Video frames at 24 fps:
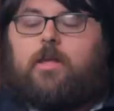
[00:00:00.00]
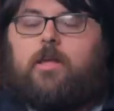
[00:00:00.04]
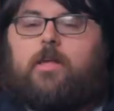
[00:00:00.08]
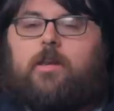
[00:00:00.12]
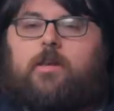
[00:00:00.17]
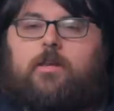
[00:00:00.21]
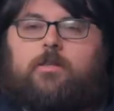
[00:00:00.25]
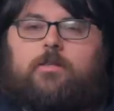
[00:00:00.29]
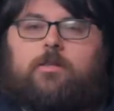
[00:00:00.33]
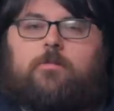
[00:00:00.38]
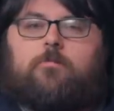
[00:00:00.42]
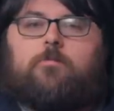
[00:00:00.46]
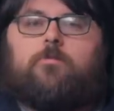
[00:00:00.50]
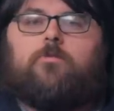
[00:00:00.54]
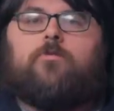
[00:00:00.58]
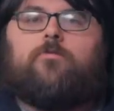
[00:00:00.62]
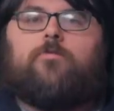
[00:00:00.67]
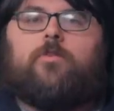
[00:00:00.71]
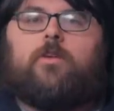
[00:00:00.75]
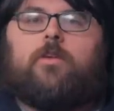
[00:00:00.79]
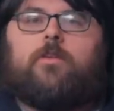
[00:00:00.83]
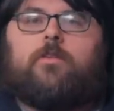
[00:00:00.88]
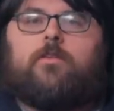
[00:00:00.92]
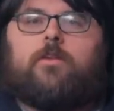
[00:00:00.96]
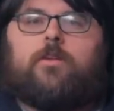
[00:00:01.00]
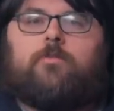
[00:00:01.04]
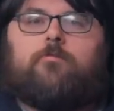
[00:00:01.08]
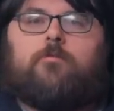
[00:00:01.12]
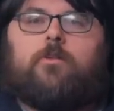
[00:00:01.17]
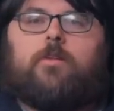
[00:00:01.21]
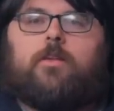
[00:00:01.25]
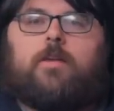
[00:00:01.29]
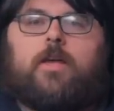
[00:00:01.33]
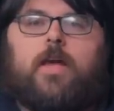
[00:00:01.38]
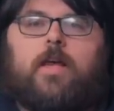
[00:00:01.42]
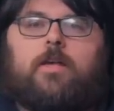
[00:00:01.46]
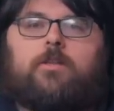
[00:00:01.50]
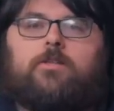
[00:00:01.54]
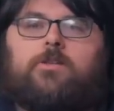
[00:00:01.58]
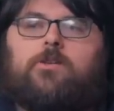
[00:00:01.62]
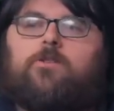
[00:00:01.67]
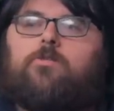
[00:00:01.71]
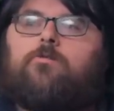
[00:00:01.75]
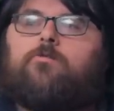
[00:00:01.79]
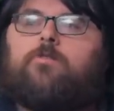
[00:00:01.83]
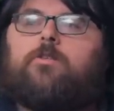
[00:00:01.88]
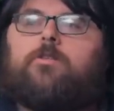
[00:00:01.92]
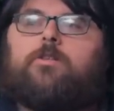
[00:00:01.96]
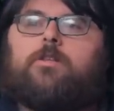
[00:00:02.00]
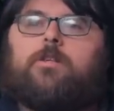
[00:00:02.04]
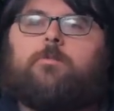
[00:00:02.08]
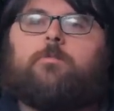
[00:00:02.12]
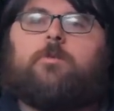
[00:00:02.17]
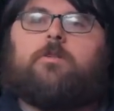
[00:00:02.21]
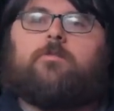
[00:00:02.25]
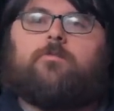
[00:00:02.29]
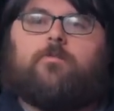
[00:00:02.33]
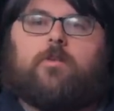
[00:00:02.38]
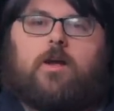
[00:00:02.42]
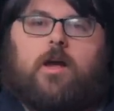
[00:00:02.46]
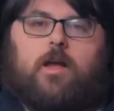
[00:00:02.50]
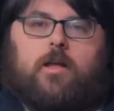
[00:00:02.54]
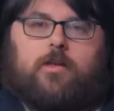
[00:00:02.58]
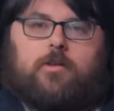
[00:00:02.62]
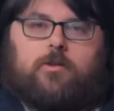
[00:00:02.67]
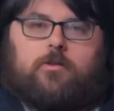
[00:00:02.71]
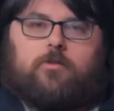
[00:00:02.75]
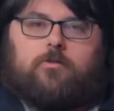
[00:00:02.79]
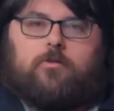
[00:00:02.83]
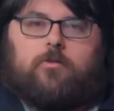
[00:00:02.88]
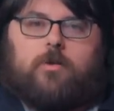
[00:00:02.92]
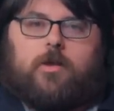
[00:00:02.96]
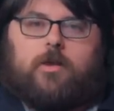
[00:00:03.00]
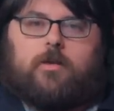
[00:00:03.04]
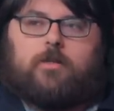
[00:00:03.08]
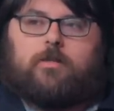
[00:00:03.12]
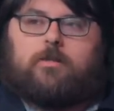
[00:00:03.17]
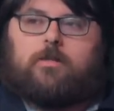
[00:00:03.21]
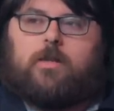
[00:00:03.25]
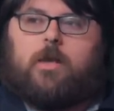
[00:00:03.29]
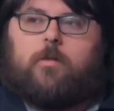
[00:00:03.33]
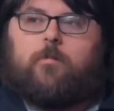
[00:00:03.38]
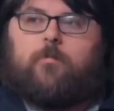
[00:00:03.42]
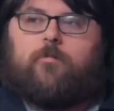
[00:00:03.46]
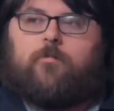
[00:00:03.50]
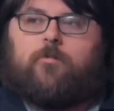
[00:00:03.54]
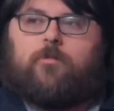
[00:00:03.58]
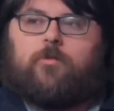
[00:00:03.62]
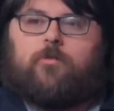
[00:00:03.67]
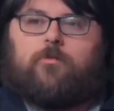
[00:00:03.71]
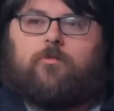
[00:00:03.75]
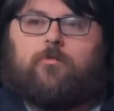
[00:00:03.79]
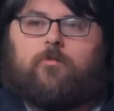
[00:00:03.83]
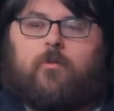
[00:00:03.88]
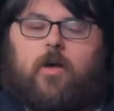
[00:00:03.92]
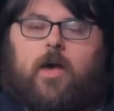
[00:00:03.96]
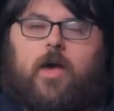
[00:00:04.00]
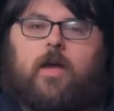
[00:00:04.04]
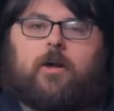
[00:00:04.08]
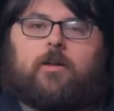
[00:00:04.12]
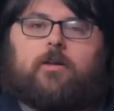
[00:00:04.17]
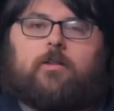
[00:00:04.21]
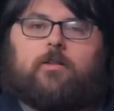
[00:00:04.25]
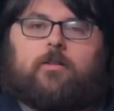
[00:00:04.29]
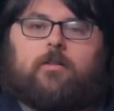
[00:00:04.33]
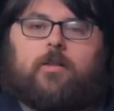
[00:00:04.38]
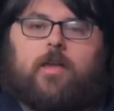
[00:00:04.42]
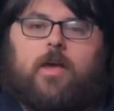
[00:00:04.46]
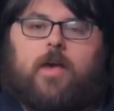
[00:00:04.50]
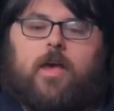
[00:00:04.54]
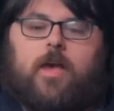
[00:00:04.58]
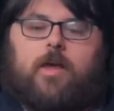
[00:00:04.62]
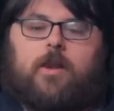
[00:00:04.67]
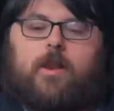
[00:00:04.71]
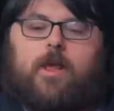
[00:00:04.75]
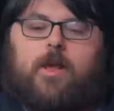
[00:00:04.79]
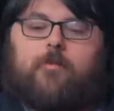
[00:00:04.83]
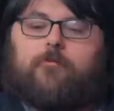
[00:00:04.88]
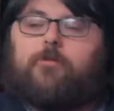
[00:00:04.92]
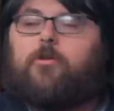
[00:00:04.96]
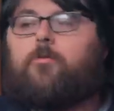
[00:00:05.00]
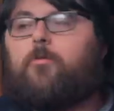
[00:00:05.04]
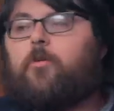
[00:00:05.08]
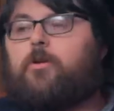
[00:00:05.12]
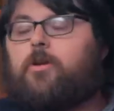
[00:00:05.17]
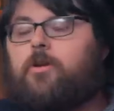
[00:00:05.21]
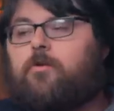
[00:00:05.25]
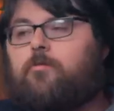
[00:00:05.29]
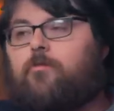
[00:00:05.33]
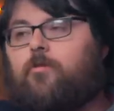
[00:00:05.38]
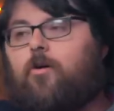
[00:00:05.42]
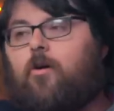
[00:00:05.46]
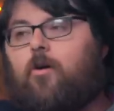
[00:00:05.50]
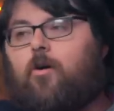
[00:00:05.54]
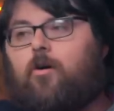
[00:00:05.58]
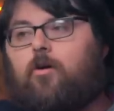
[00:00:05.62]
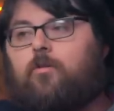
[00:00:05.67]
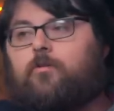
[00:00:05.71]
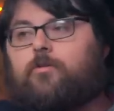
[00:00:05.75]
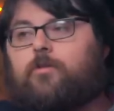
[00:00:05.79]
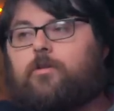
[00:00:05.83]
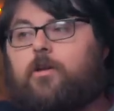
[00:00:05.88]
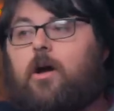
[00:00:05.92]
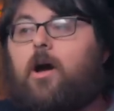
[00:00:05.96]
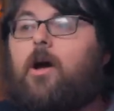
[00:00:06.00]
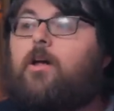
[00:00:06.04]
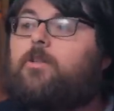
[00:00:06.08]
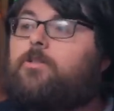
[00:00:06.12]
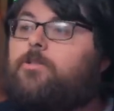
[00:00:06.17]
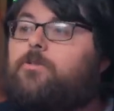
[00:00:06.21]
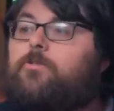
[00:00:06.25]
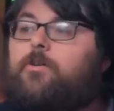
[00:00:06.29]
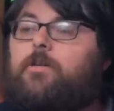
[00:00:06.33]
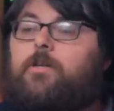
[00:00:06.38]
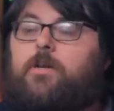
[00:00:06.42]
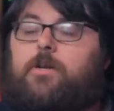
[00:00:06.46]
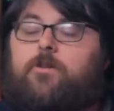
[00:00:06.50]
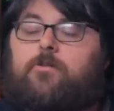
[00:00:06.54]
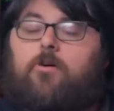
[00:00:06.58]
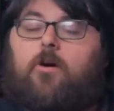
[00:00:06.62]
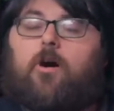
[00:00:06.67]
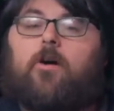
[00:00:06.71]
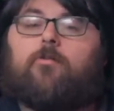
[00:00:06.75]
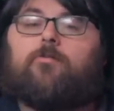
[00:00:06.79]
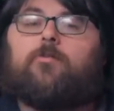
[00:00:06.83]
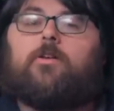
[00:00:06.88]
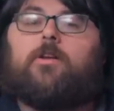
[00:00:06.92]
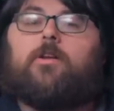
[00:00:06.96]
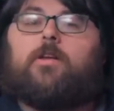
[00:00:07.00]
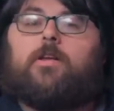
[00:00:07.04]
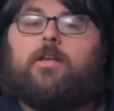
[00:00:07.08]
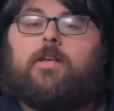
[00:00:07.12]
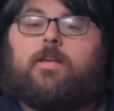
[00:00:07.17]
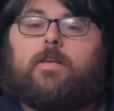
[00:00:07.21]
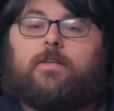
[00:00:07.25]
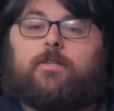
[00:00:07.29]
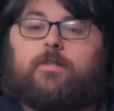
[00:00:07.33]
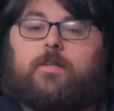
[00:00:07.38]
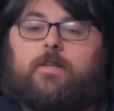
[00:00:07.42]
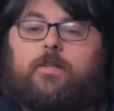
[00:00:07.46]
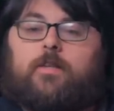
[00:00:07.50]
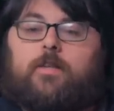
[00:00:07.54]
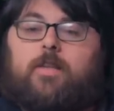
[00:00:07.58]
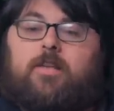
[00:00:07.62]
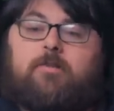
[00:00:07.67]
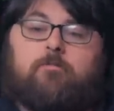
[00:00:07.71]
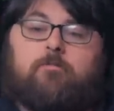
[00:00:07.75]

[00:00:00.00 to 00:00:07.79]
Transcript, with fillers: It is a movie that really has no redeeming value except for the fact that everyone involved, on screen and off, is in